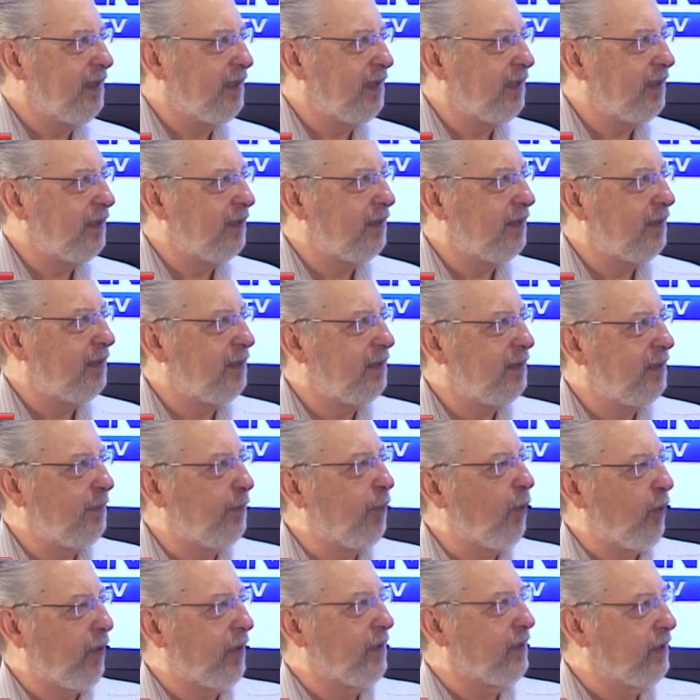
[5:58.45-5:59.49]

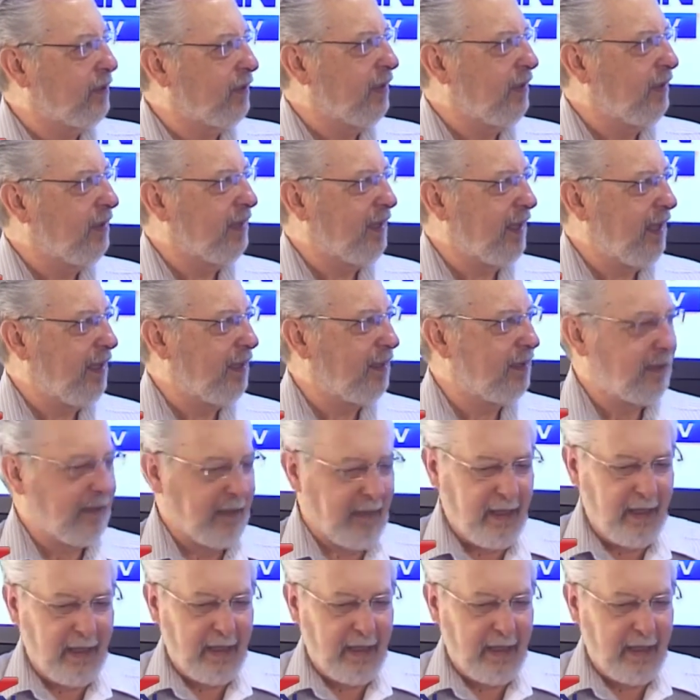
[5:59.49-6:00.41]
important to you, and